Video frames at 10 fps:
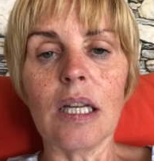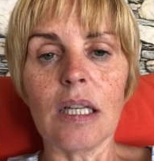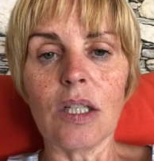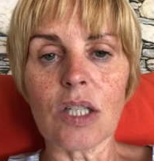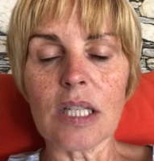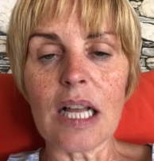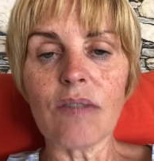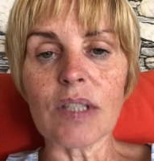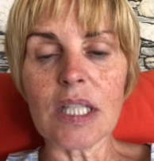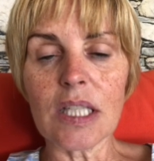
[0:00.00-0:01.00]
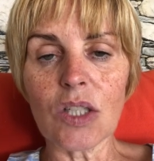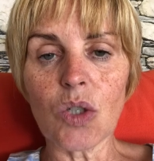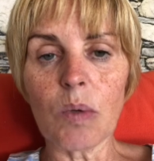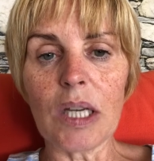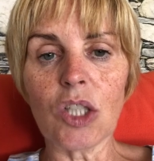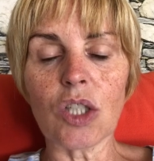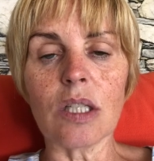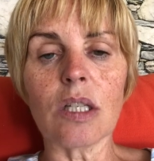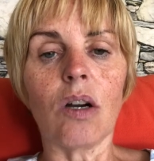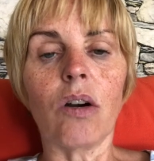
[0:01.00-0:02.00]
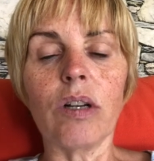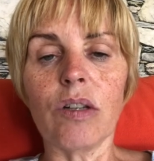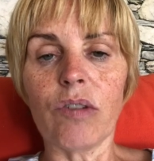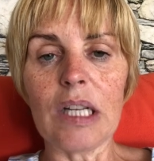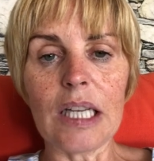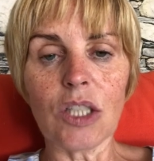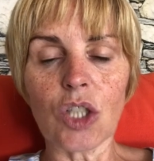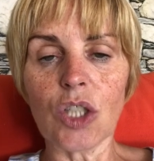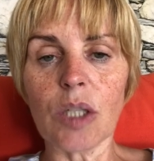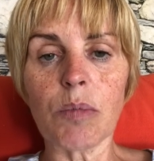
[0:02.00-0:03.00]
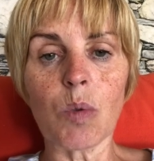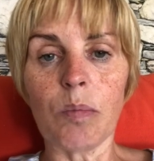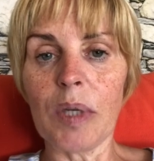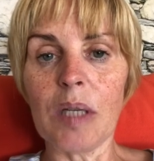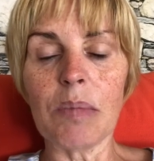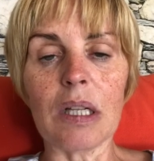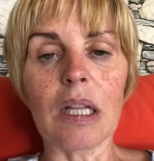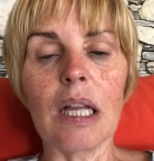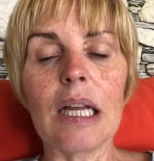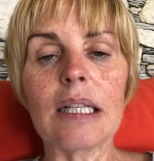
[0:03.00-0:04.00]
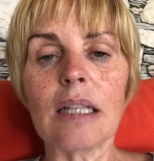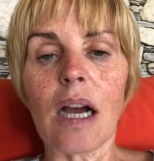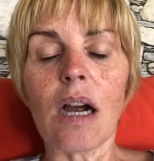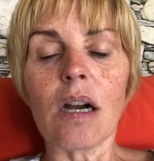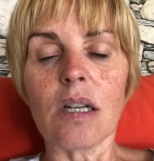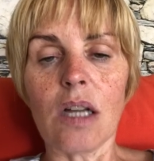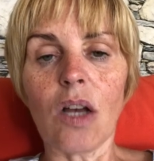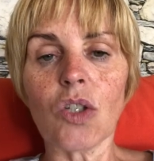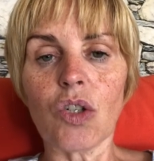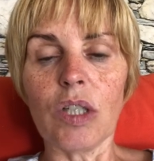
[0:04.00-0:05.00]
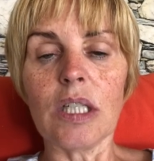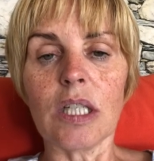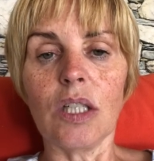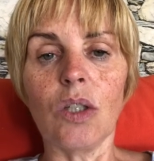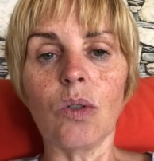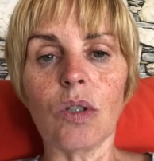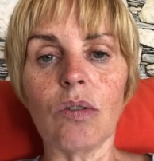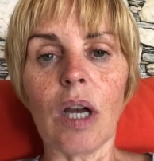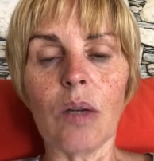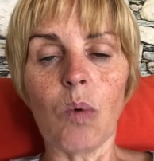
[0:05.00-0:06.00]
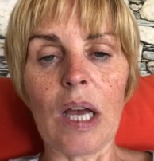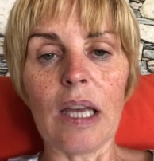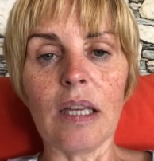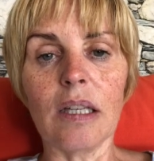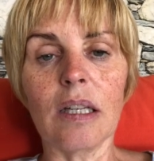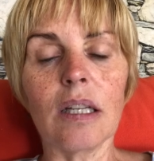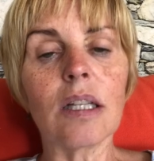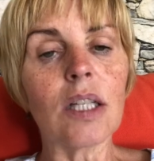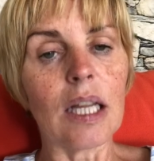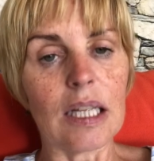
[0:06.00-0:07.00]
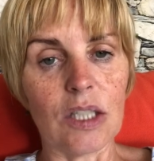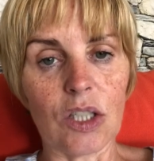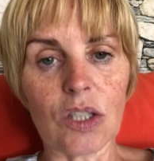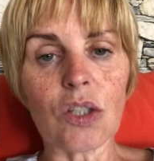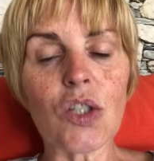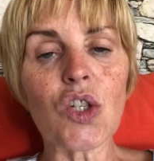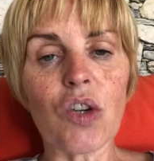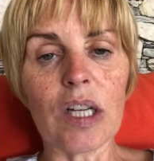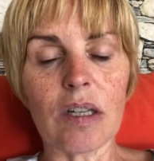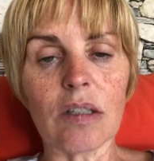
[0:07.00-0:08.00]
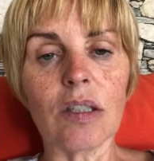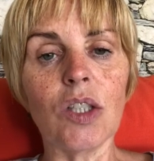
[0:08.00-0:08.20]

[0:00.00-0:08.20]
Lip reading: yourself in situations or in relationships with people that are not treating you the right way, there's a trigger.